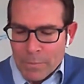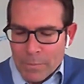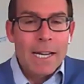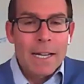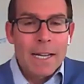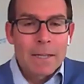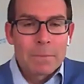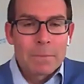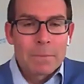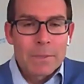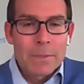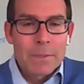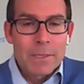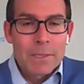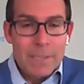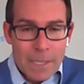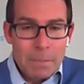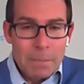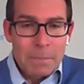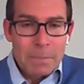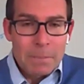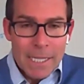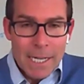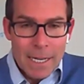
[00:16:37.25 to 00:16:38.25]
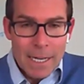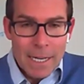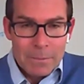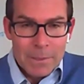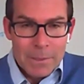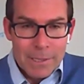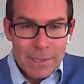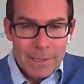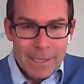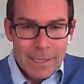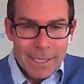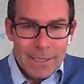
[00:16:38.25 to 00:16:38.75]
sometimes
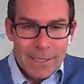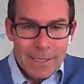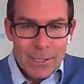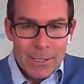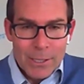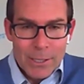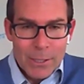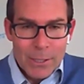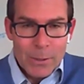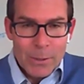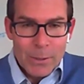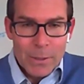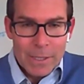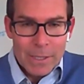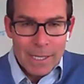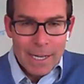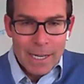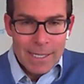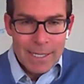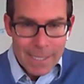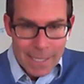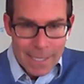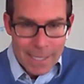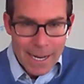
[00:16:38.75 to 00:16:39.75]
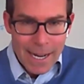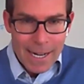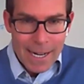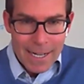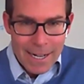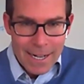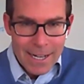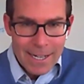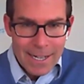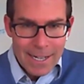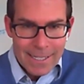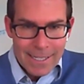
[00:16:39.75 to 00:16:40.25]
it's do as I
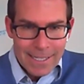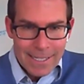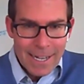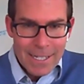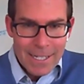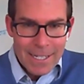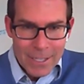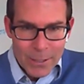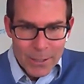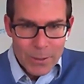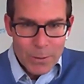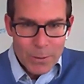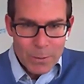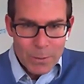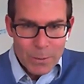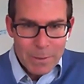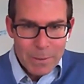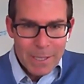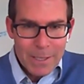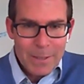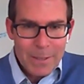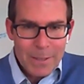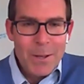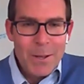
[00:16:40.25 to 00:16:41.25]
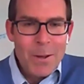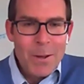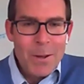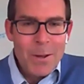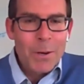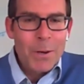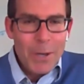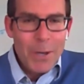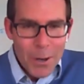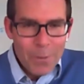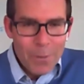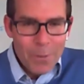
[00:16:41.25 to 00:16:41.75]
say, not as I do. But
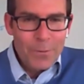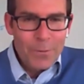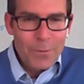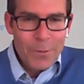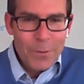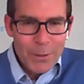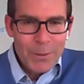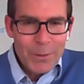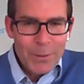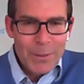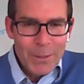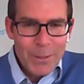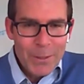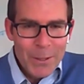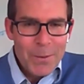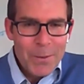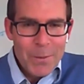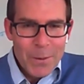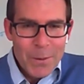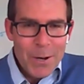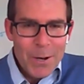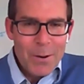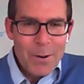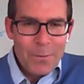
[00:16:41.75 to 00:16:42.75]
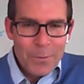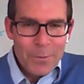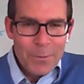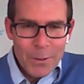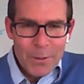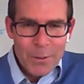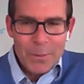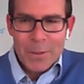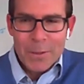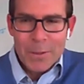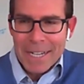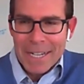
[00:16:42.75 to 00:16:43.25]
we're hopeful
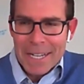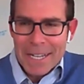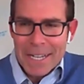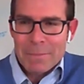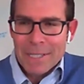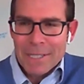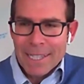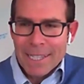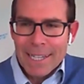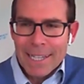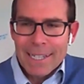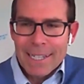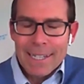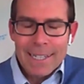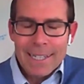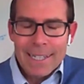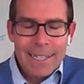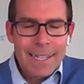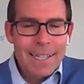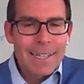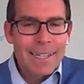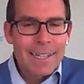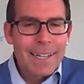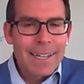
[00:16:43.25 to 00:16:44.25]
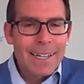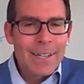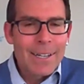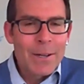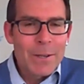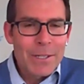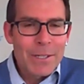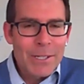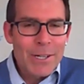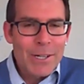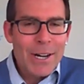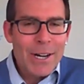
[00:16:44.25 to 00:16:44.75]
we're emulating it, and I
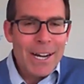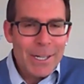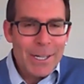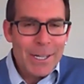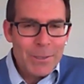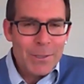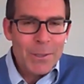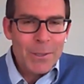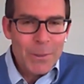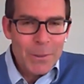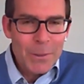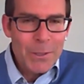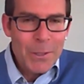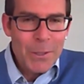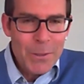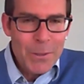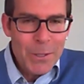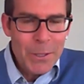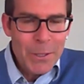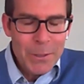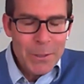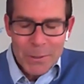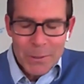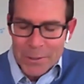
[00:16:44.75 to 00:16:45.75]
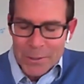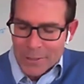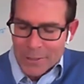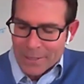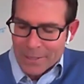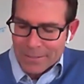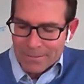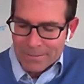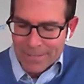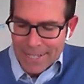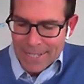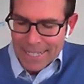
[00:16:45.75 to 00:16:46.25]
know in your household you do.
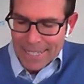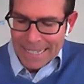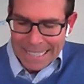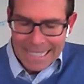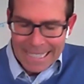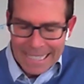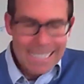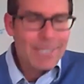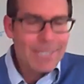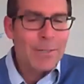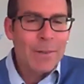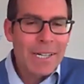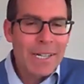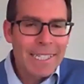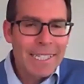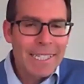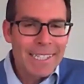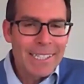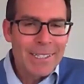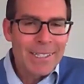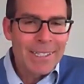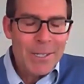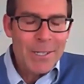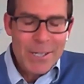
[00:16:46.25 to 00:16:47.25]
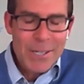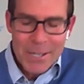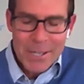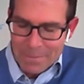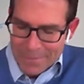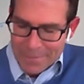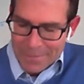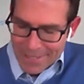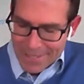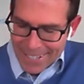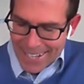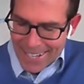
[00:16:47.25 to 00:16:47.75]
So I think that's great
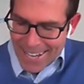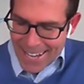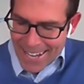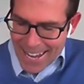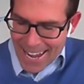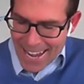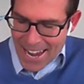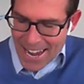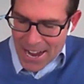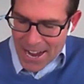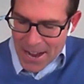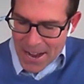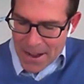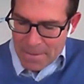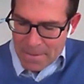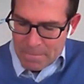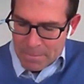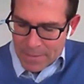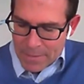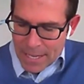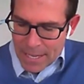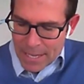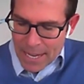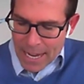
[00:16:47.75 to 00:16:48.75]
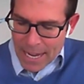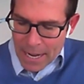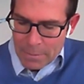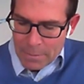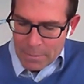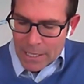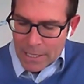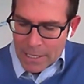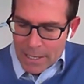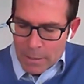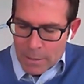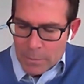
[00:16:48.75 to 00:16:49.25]
leadership. How
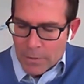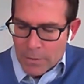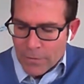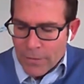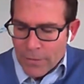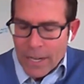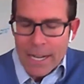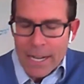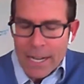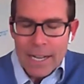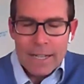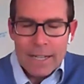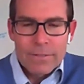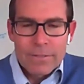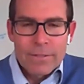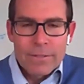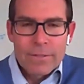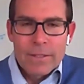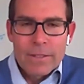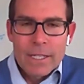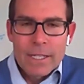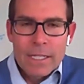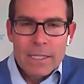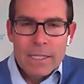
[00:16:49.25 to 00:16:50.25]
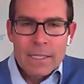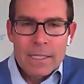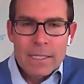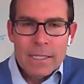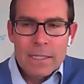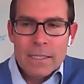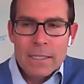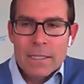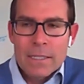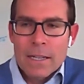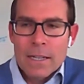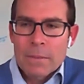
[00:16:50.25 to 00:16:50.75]
about number 5? This
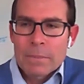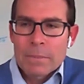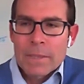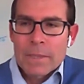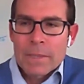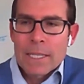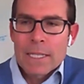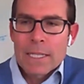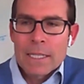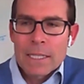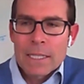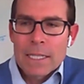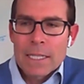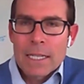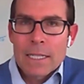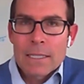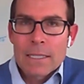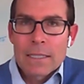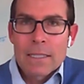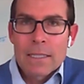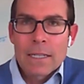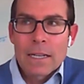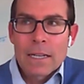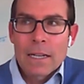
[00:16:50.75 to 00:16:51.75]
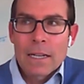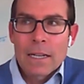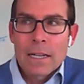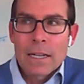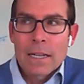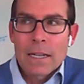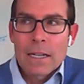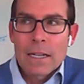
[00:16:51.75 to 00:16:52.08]
is something that